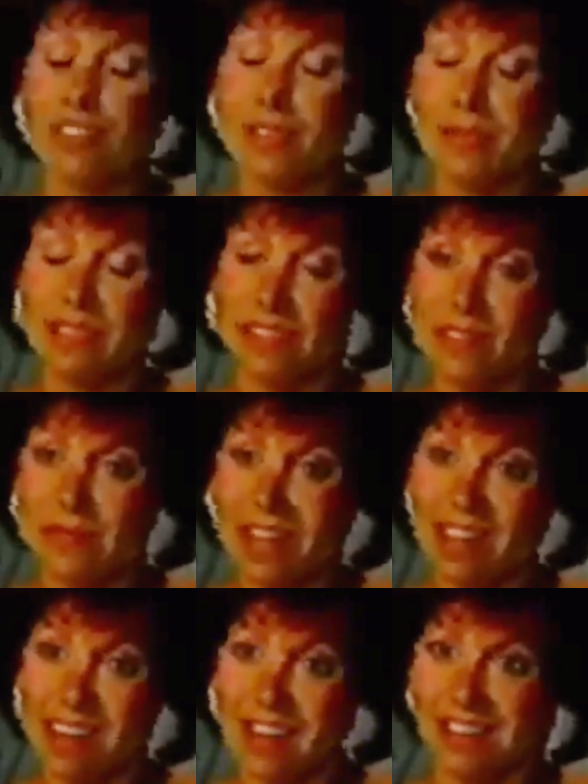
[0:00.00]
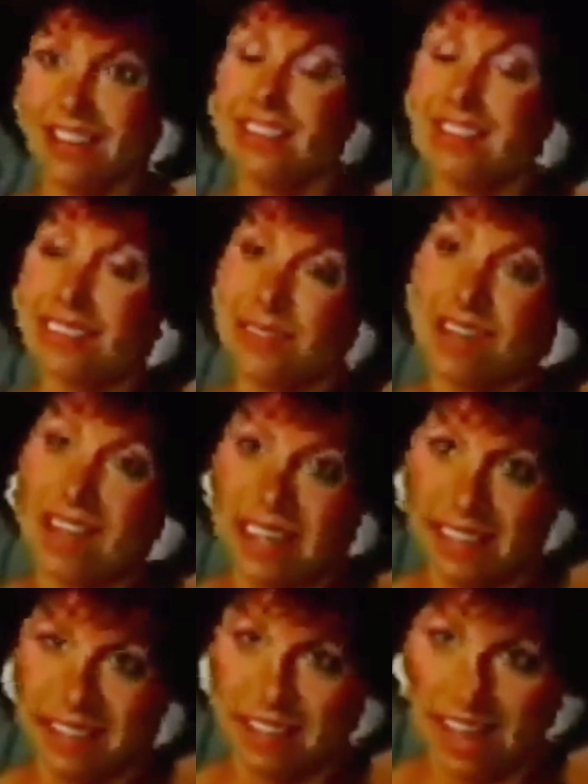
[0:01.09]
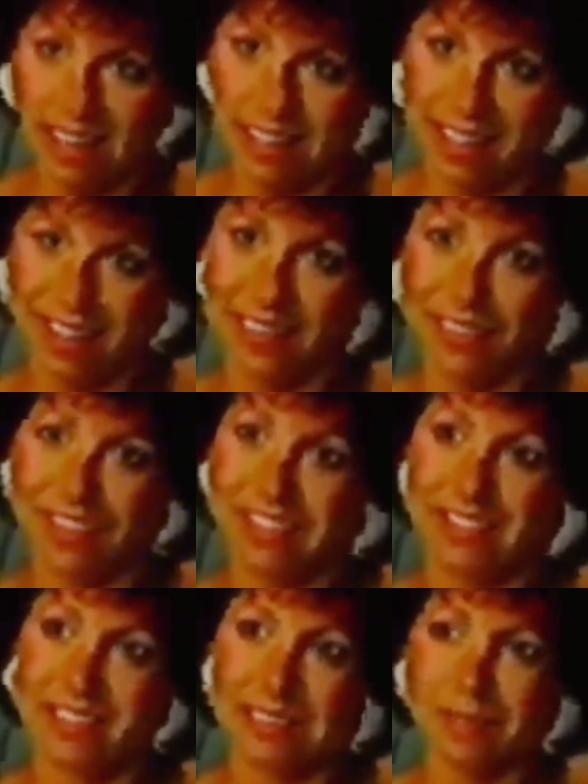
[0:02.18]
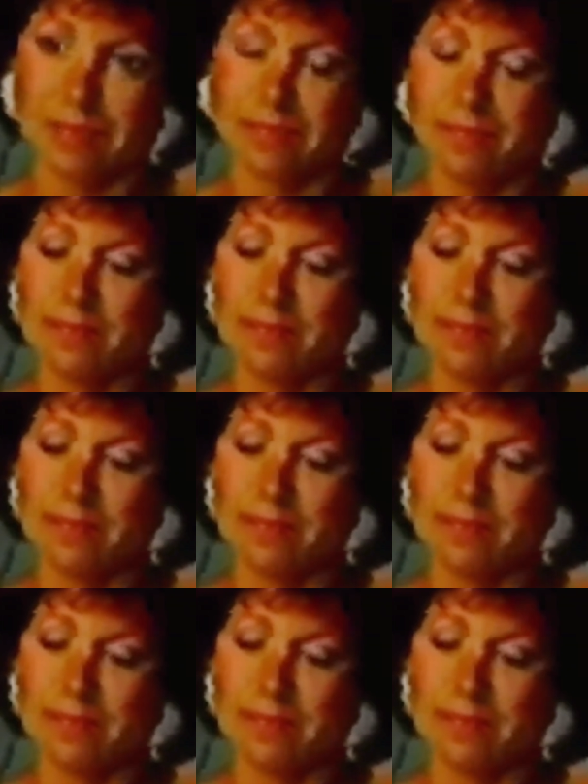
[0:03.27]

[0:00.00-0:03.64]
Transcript: I truly believe in my heart, and this is why I think I can get through this.